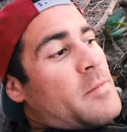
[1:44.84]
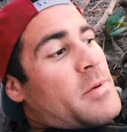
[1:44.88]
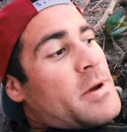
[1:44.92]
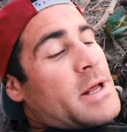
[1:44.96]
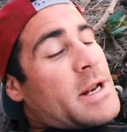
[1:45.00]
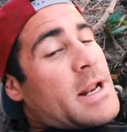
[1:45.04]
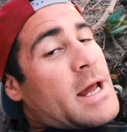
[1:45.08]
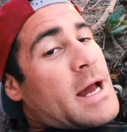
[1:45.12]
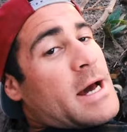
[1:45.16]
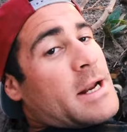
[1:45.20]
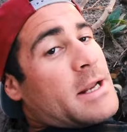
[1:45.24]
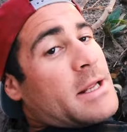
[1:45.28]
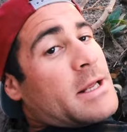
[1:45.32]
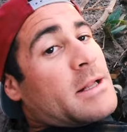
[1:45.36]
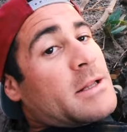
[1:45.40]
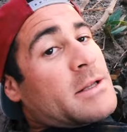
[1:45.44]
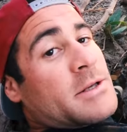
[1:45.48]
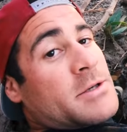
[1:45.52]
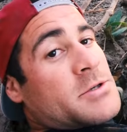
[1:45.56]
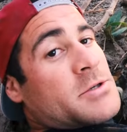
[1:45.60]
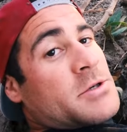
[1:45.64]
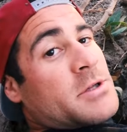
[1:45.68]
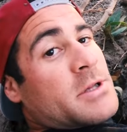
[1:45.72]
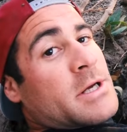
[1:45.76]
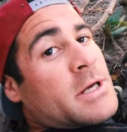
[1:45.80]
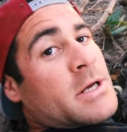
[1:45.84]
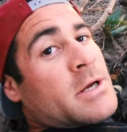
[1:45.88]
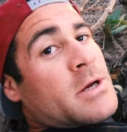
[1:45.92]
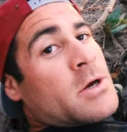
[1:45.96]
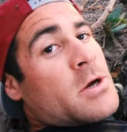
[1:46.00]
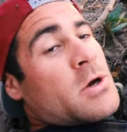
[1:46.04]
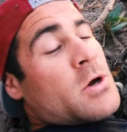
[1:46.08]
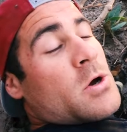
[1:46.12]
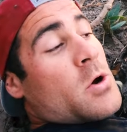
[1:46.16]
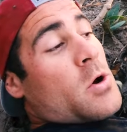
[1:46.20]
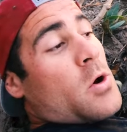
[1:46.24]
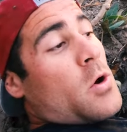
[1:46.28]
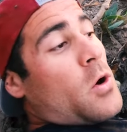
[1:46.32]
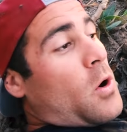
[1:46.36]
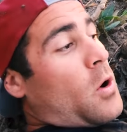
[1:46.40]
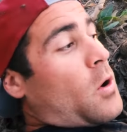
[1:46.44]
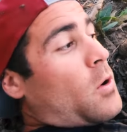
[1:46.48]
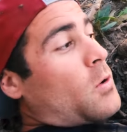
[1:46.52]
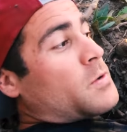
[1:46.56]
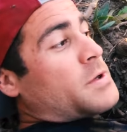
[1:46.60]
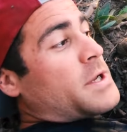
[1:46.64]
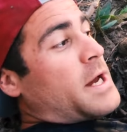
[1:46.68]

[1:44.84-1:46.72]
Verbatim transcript: been out here literally all